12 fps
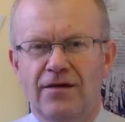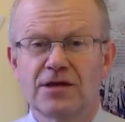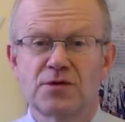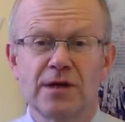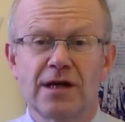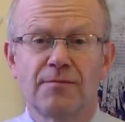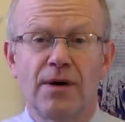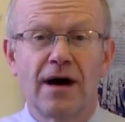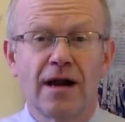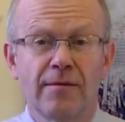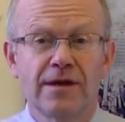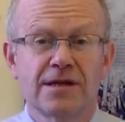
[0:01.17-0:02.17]
This week at
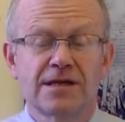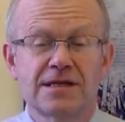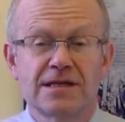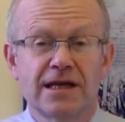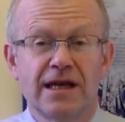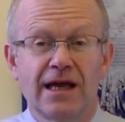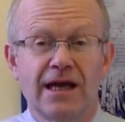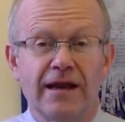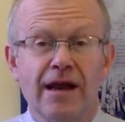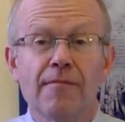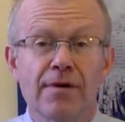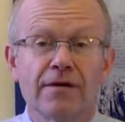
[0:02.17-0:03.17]
Parliament, a
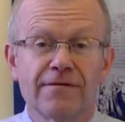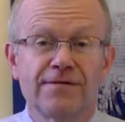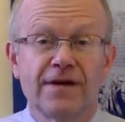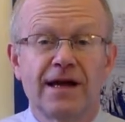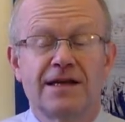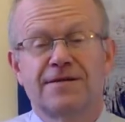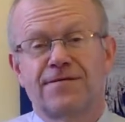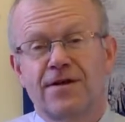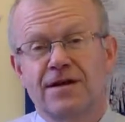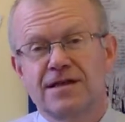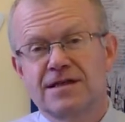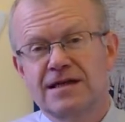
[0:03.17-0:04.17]
number of
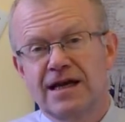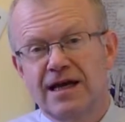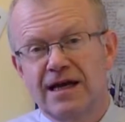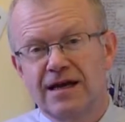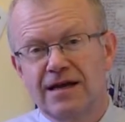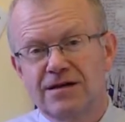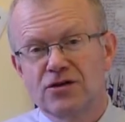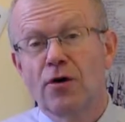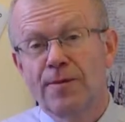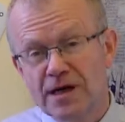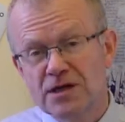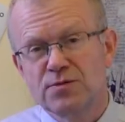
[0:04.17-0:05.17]
different
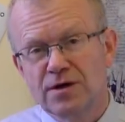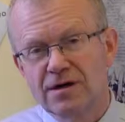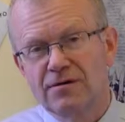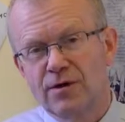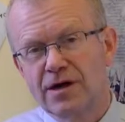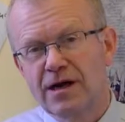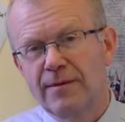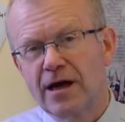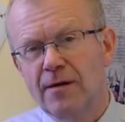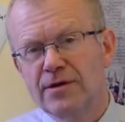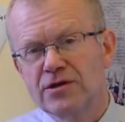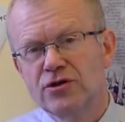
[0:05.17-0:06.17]
topics were coming
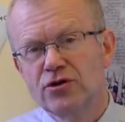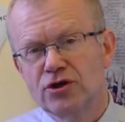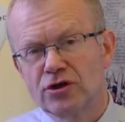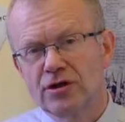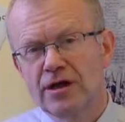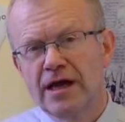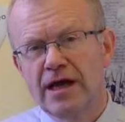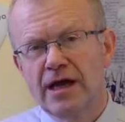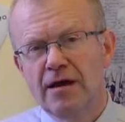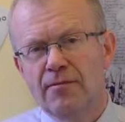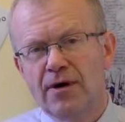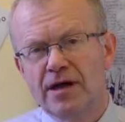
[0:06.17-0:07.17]
up as usual,
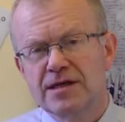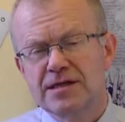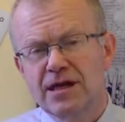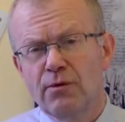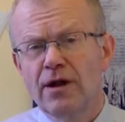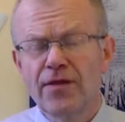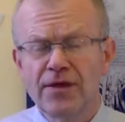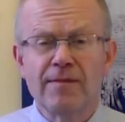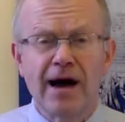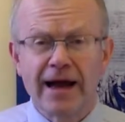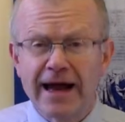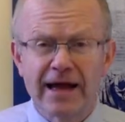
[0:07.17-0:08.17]
but one
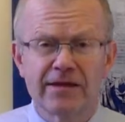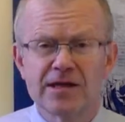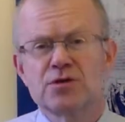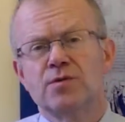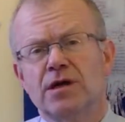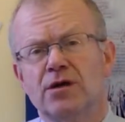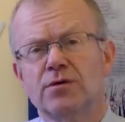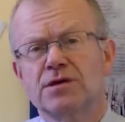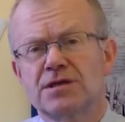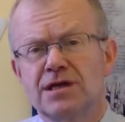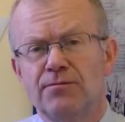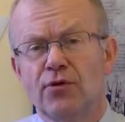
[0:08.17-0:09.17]
theme I had this week
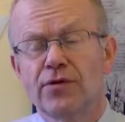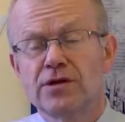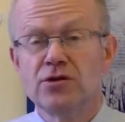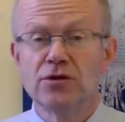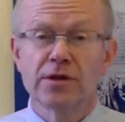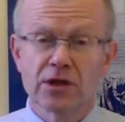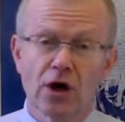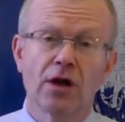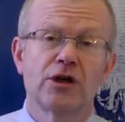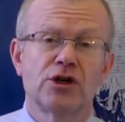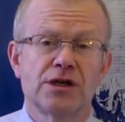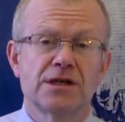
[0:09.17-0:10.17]
was both to do with
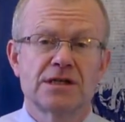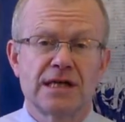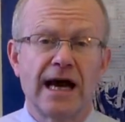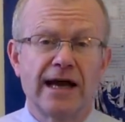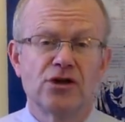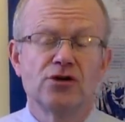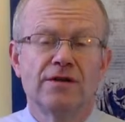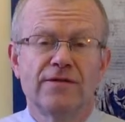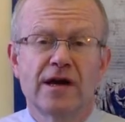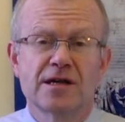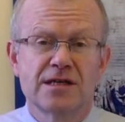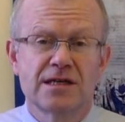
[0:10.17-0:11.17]
colleges and
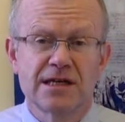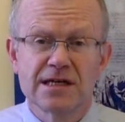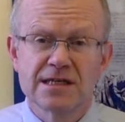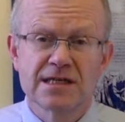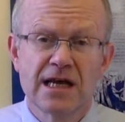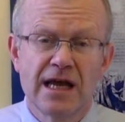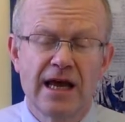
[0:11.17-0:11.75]
universities,